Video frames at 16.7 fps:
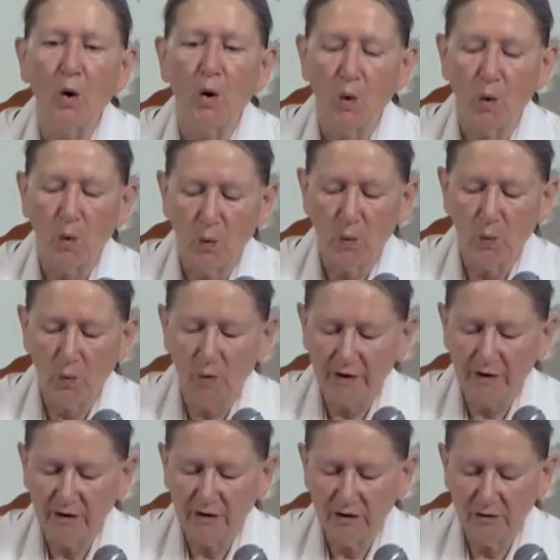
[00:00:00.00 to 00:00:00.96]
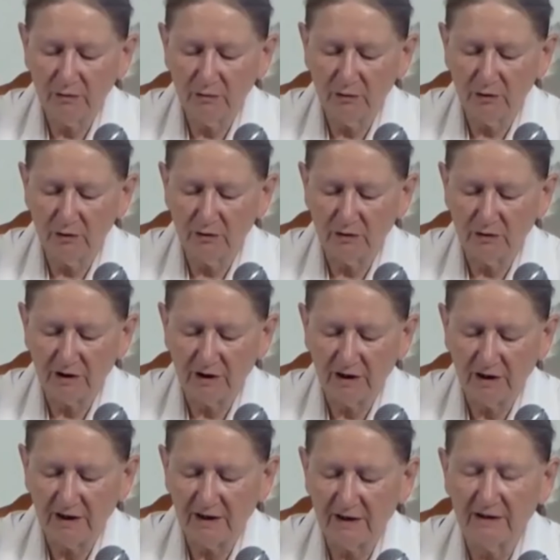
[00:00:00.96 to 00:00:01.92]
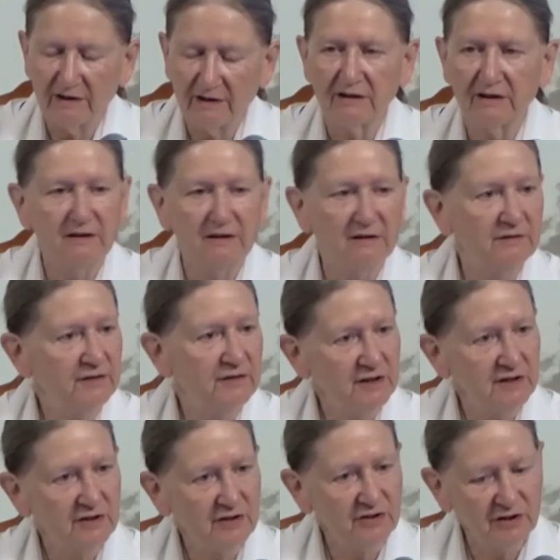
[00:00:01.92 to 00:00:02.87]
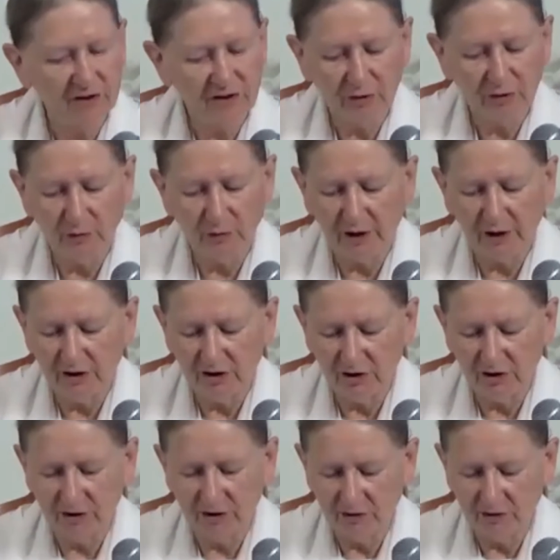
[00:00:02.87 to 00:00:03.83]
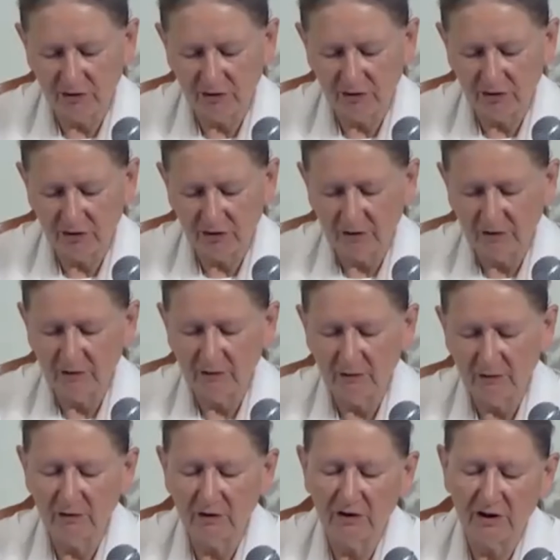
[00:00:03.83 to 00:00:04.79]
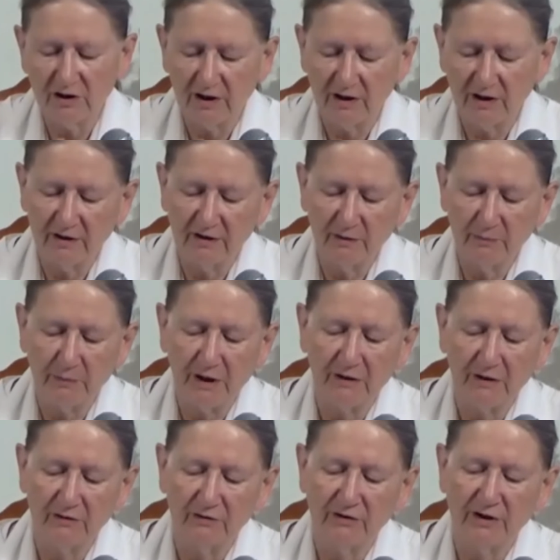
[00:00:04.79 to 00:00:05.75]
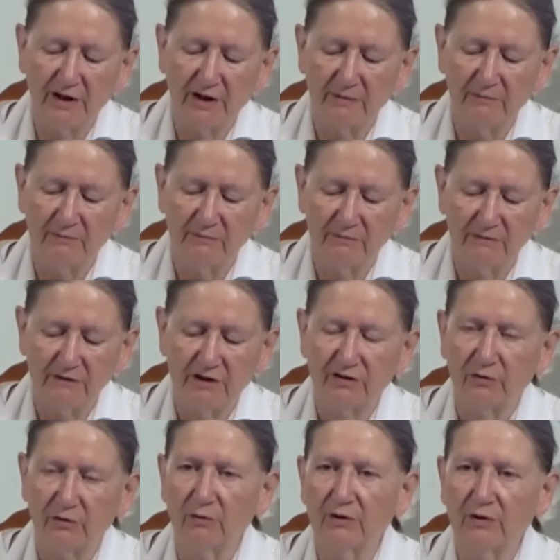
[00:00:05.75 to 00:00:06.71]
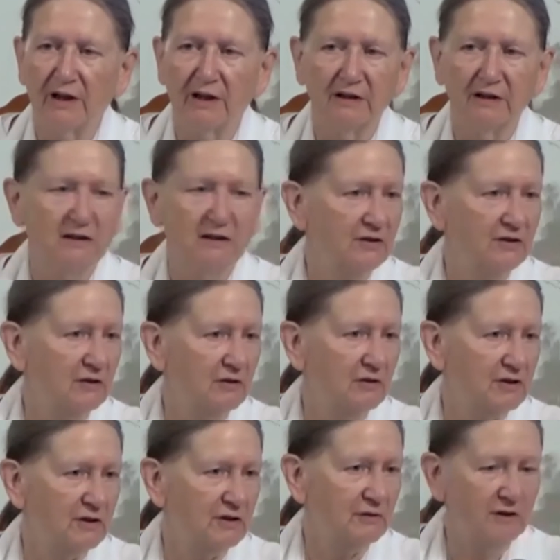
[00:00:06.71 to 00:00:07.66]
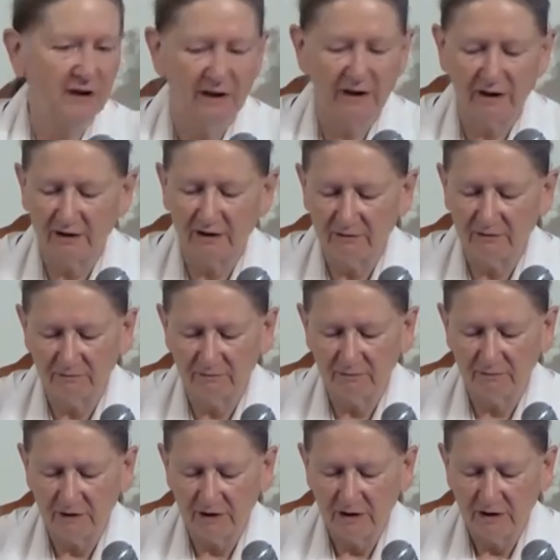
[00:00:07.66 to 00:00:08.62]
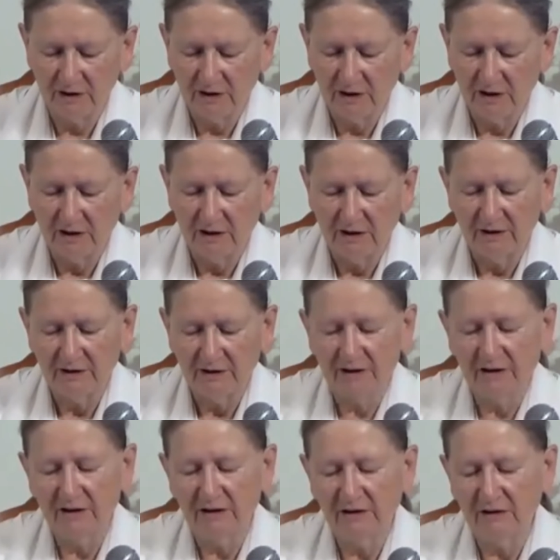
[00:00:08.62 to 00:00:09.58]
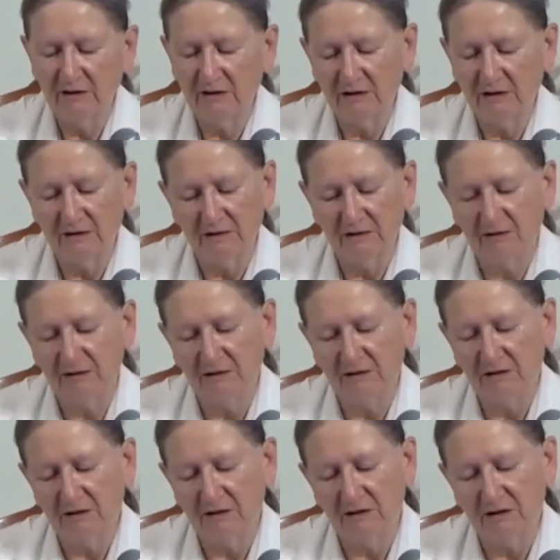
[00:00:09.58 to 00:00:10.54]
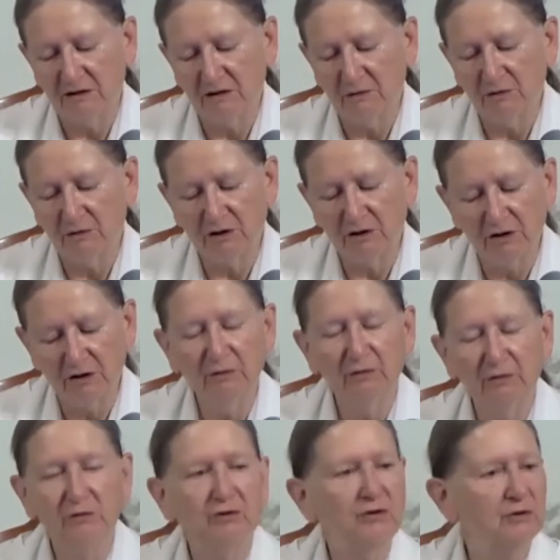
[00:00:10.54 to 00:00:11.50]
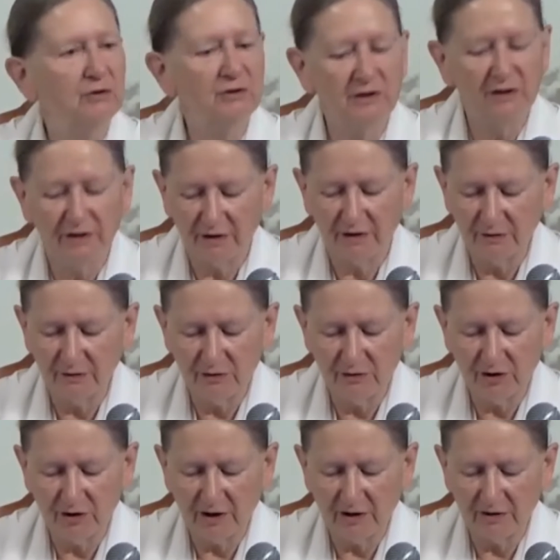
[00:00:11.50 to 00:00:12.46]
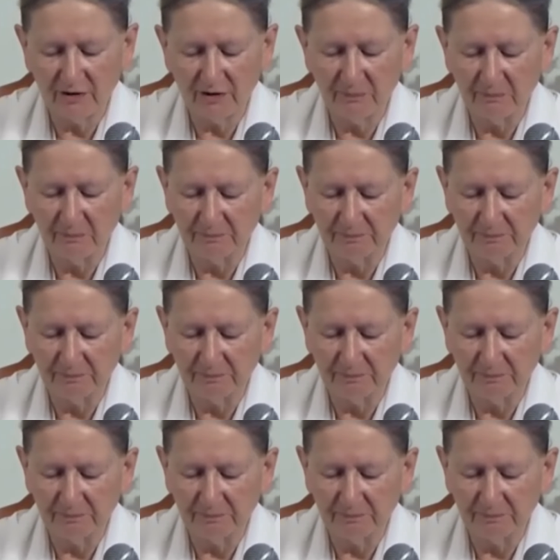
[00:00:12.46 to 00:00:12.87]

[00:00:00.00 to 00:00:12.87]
When you look at the different situations and hear about them, this or that is not okay, then you will lose your enthusiasm.